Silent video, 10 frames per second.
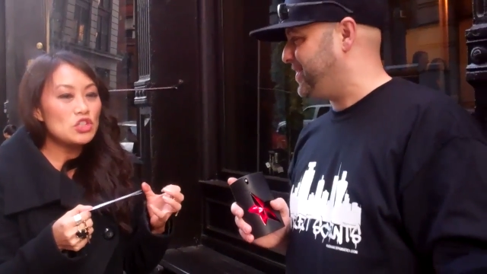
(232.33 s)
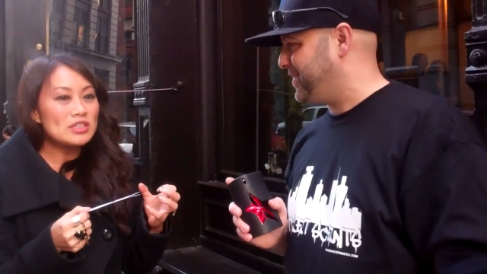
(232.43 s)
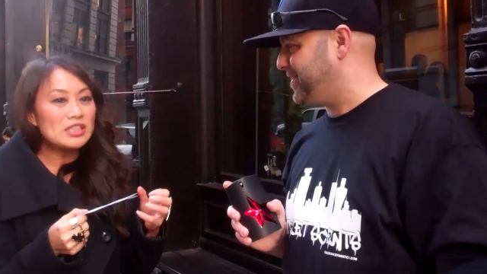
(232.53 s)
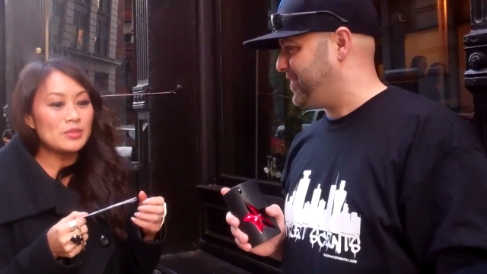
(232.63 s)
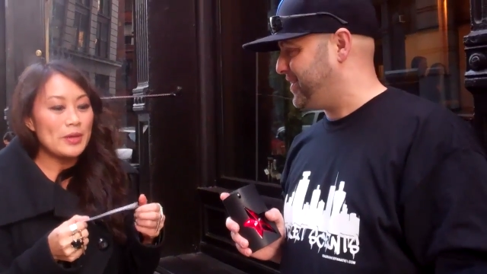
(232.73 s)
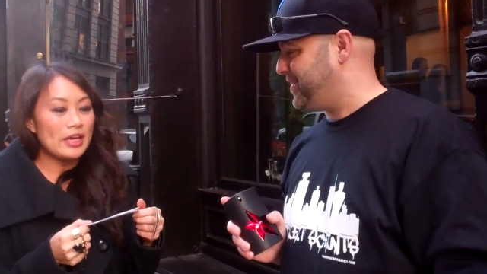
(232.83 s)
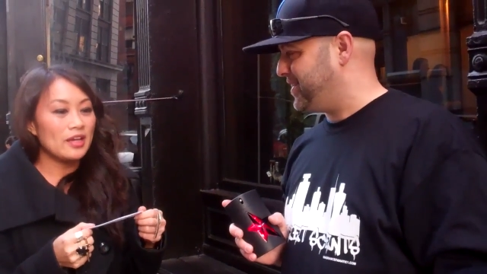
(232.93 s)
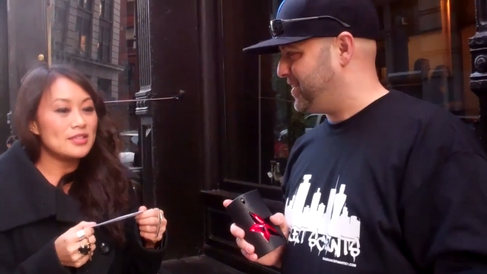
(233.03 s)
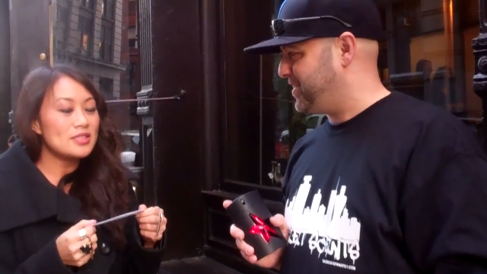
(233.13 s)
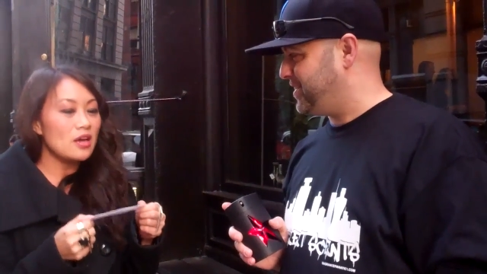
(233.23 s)
Speaker 1: chili
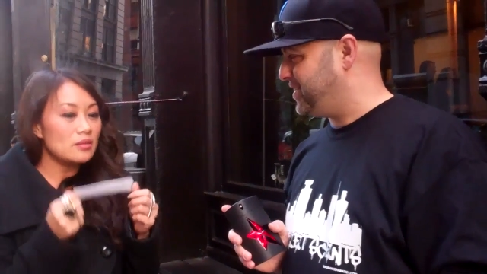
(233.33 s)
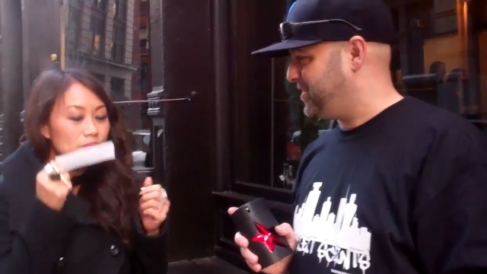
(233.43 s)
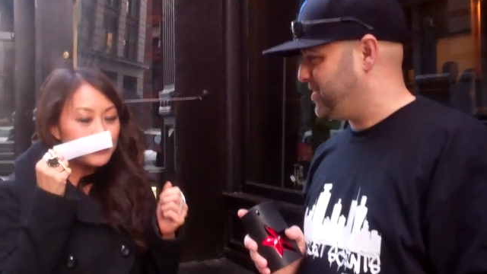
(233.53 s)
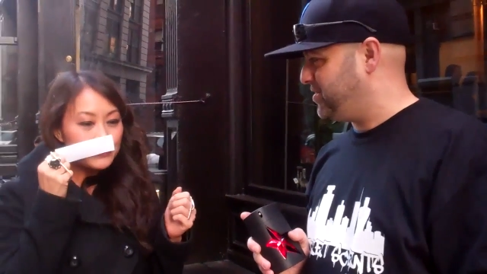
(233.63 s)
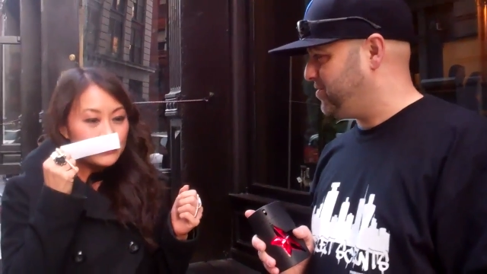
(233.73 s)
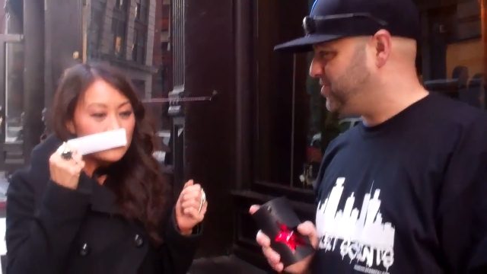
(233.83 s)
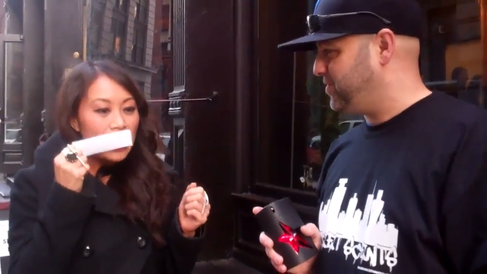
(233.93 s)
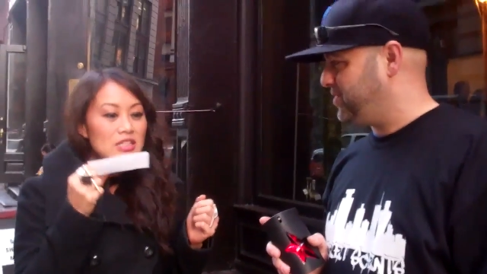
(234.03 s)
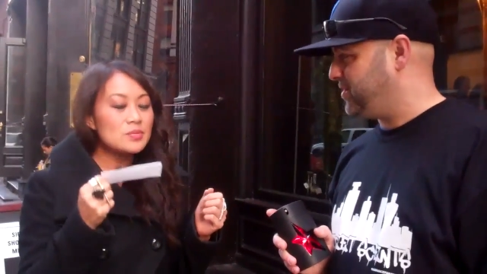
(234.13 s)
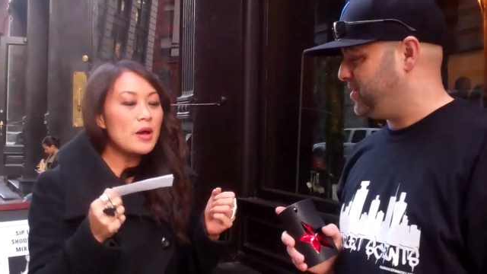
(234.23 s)
paste,
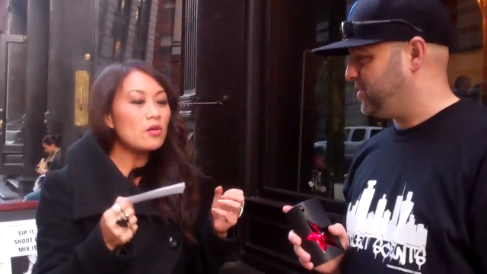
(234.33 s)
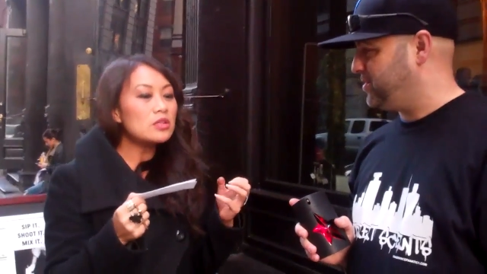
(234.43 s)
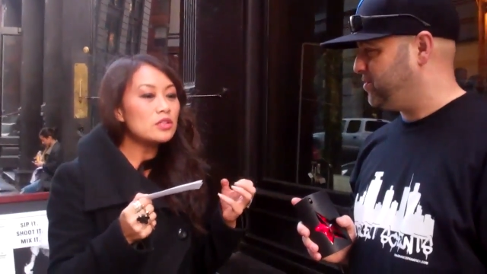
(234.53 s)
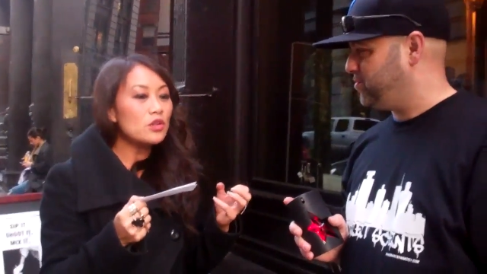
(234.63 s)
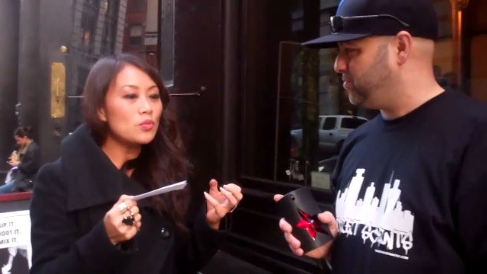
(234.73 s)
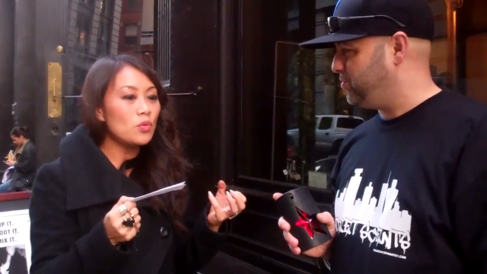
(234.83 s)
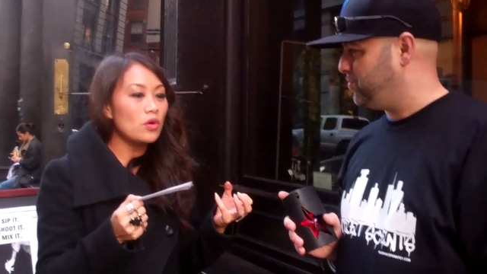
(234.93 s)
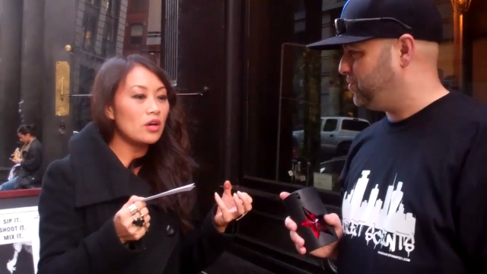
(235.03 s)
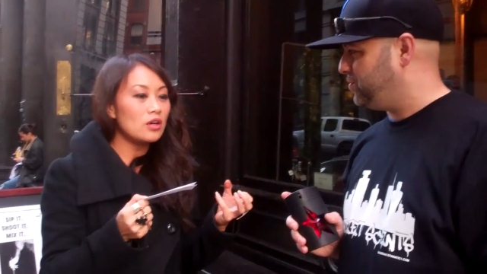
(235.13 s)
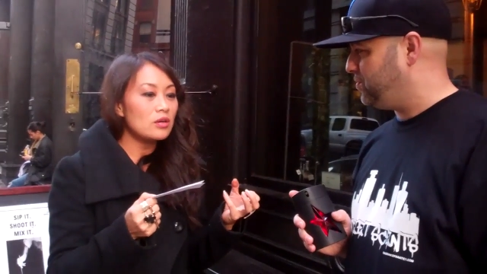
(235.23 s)
I smell a little
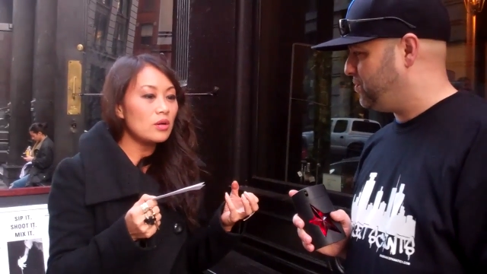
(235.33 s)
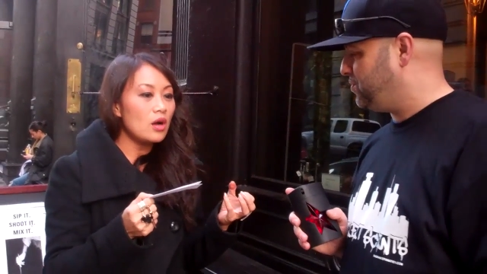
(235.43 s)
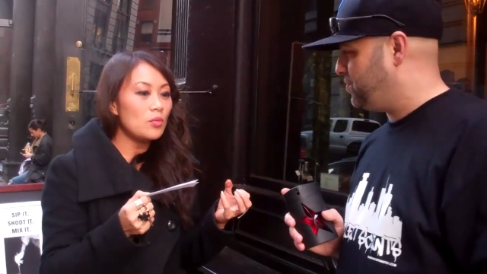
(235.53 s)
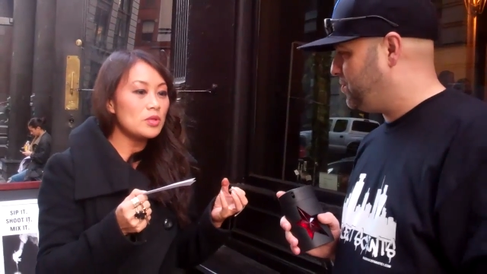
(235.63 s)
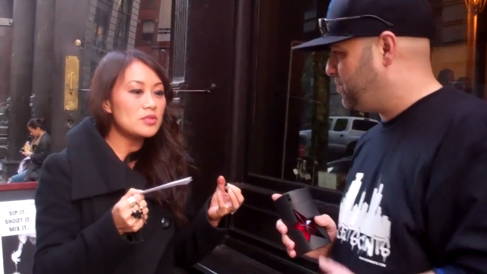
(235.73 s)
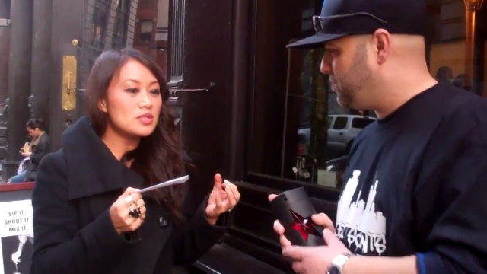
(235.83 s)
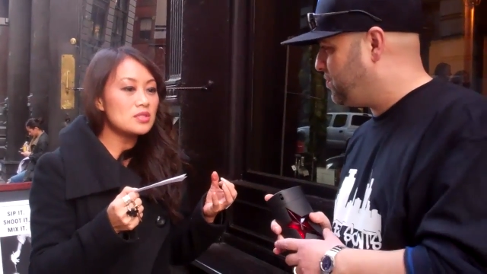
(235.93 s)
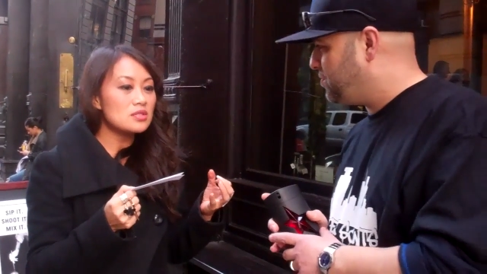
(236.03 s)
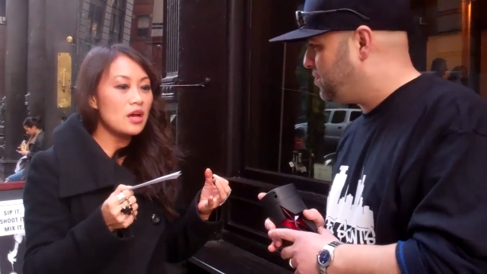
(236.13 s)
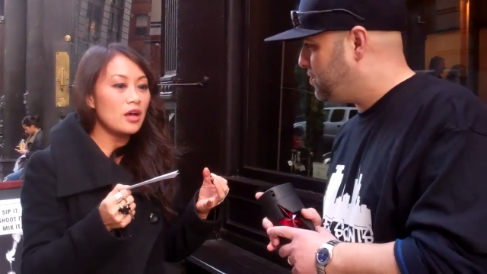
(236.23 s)
more.
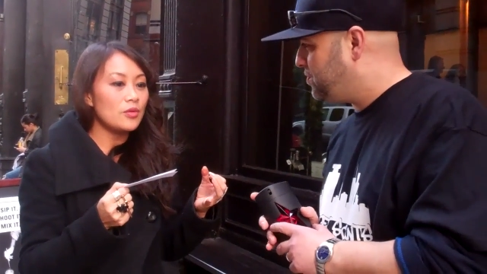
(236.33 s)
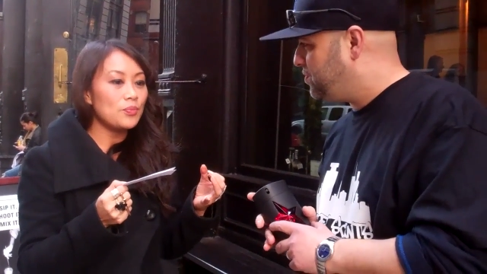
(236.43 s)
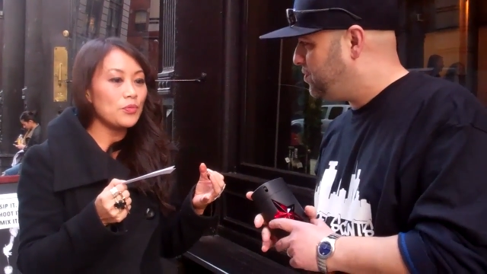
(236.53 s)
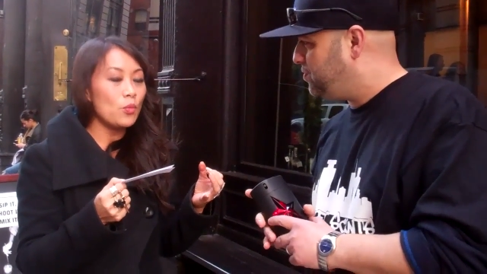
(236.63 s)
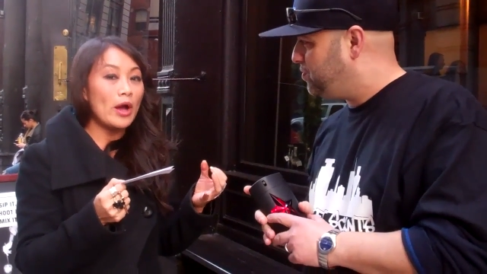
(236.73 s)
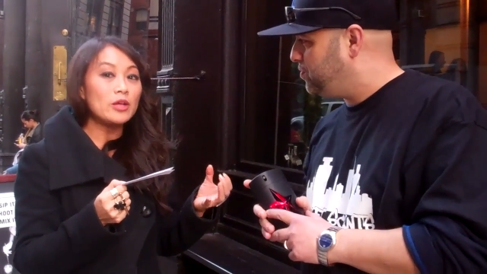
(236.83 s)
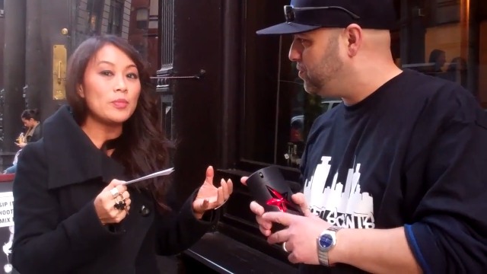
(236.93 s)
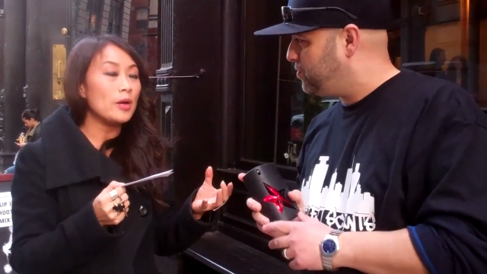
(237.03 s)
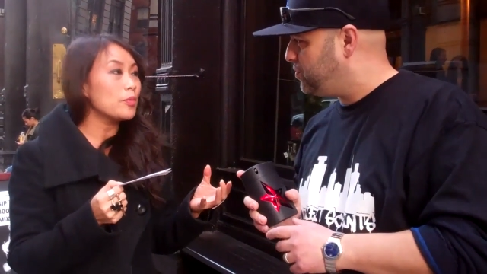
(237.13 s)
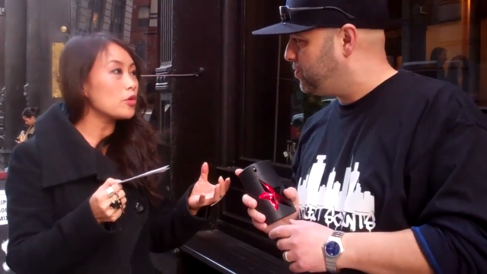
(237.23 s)
Um, white
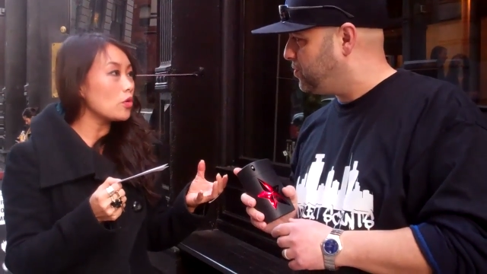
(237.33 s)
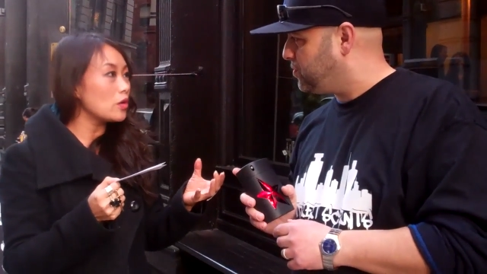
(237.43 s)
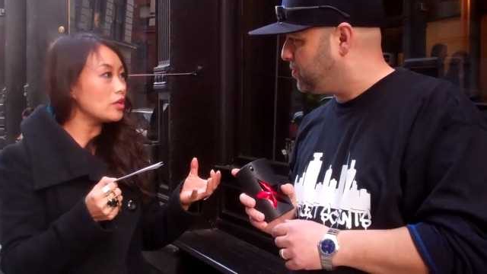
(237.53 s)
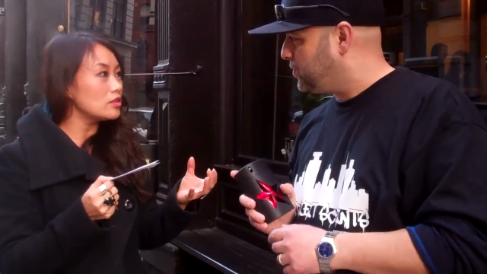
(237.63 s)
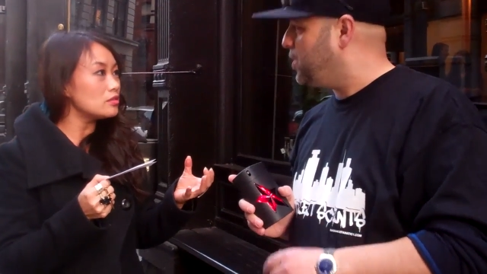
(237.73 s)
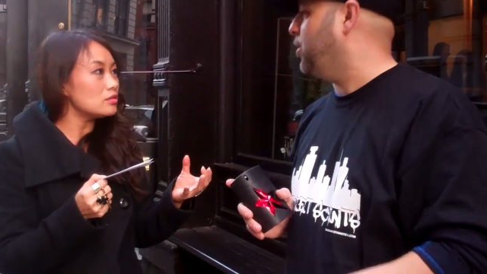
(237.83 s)
peppercorn